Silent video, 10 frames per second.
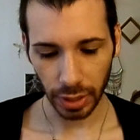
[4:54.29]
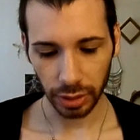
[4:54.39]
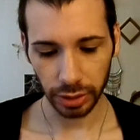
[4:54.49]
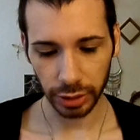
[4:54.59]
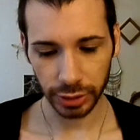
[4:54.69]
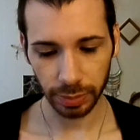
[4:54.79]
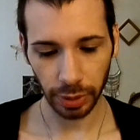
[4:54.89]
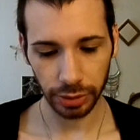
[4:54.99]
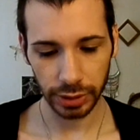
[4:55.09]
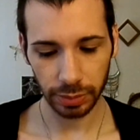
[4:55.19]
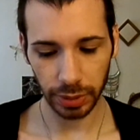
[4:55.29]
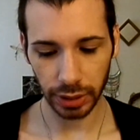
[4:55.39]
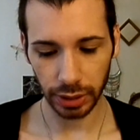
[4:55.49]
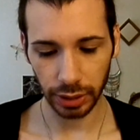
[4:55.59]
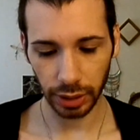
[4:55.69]
There's supposed to
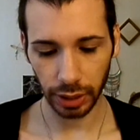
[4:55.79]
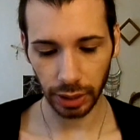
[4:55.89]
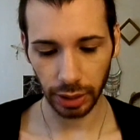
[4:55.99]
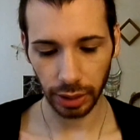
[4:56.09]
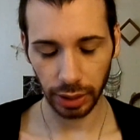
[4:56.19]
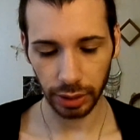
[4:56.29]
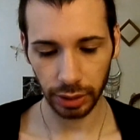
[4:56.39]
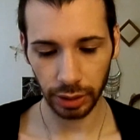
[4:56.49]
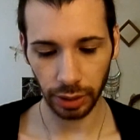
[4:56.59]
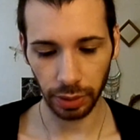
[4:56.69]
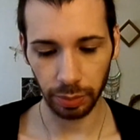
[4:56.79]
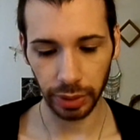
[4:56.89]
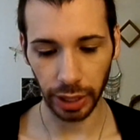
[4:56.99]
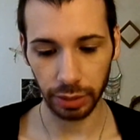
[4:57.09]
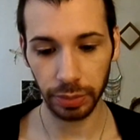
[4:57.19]
be, you know, a
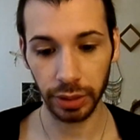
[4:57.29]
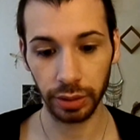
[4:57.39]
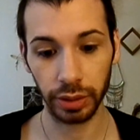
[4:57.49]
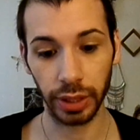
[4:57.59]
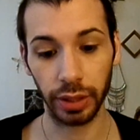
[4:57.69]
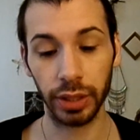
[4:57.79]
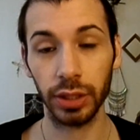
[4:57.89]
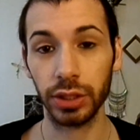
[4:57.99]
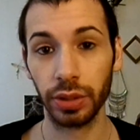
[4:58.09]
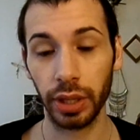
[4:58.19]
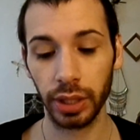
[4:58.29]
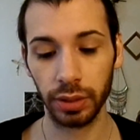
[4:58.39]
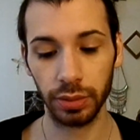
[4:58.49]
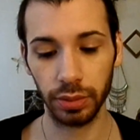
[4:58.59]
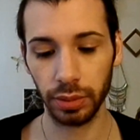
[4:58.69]
black mirror there in the
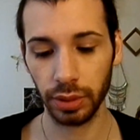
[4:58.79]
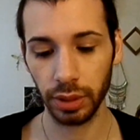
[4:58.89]
triangle.